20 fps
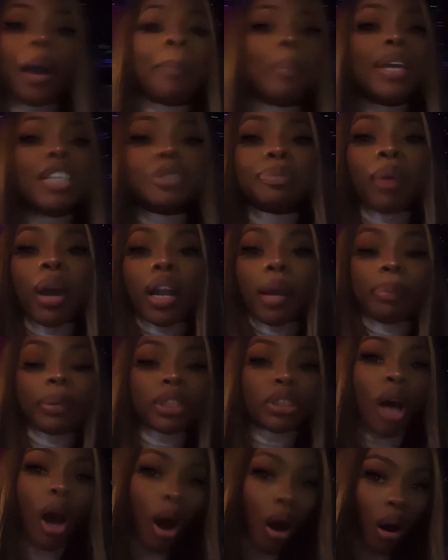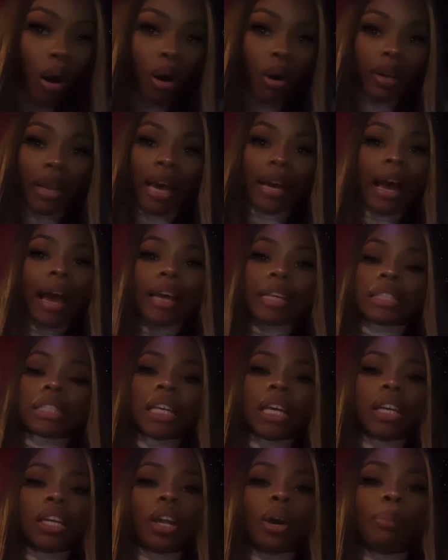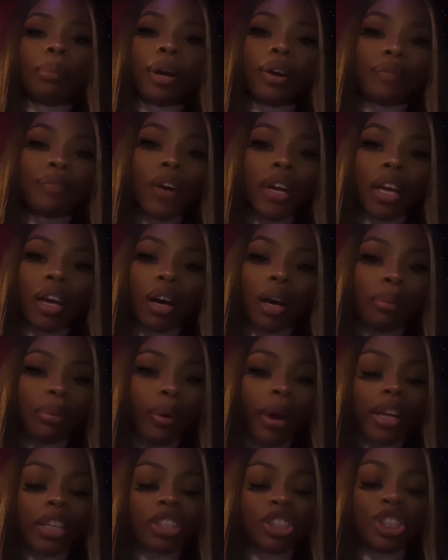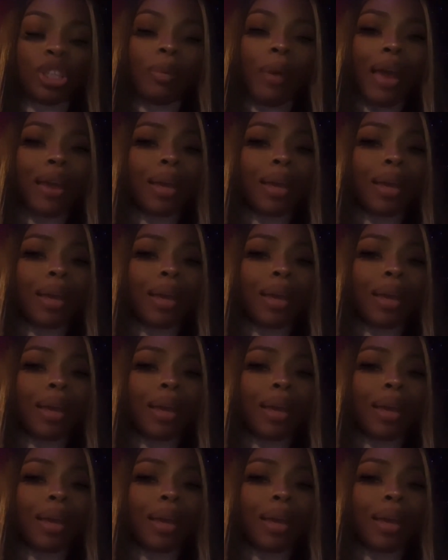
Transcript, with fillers: A bitch brought up a dog. Like I ain't sitting in a motherfucking upgraded G